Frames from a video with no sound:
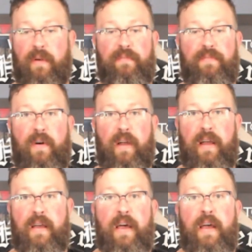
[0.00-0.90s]
and
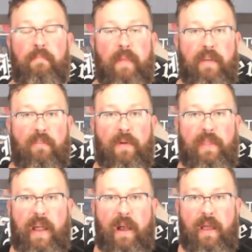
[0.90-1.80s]
fauna might grow in
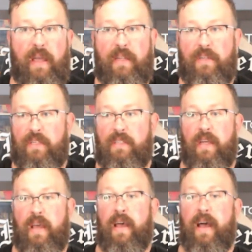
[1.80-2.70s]
the area, and it
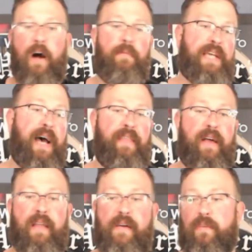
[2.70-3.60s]
just helps add
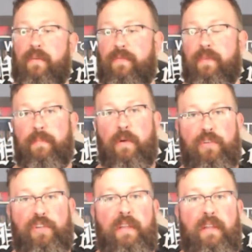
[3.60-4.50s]
that level of
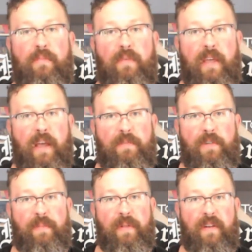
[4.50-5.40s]
immersion and really helps
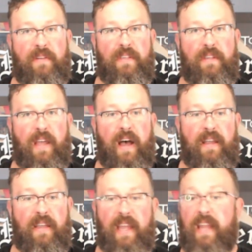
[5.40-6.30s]
your players
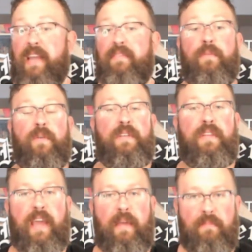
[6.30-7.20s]
get even more into
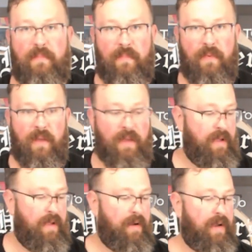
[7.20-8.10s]
the game.
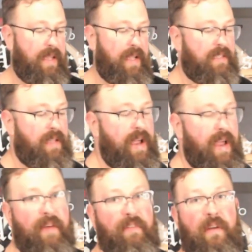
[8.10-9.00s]
All right, thanks a lot.
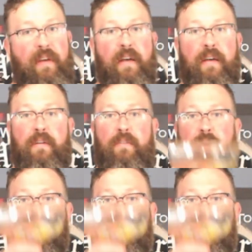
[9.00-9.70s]
Have a great